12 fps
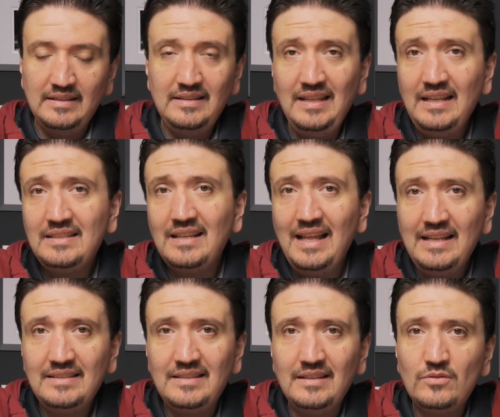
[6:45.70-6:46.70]
these
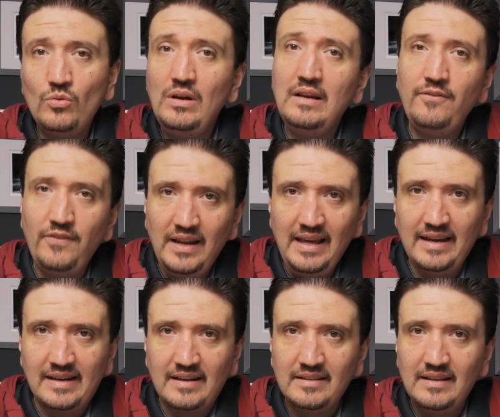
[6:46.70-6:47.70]
lenses will
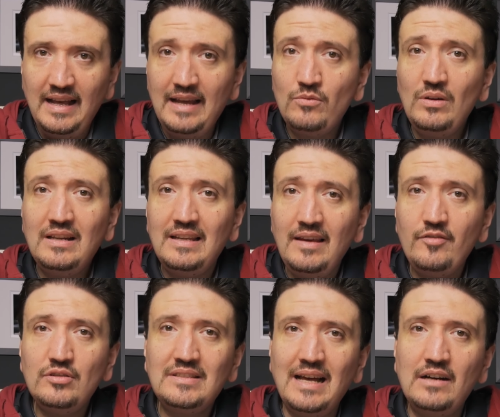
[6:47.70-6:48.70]
flare and will give
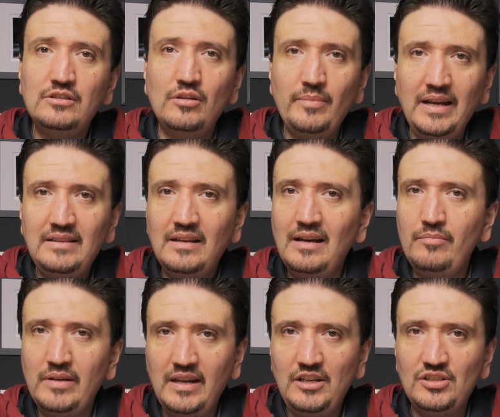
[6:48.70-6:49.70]
you some chromatic
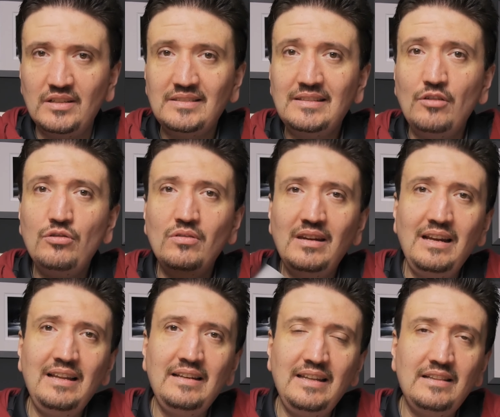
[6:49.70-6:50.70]
aberrations. So you
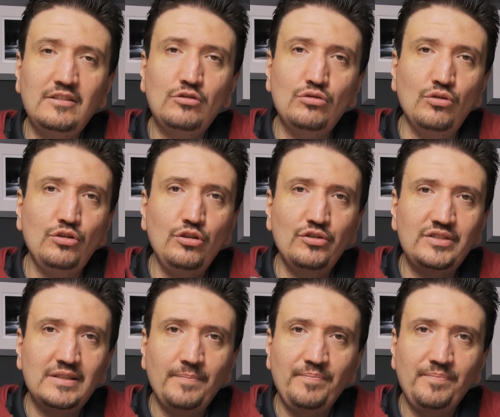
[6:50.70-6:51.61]
really need to use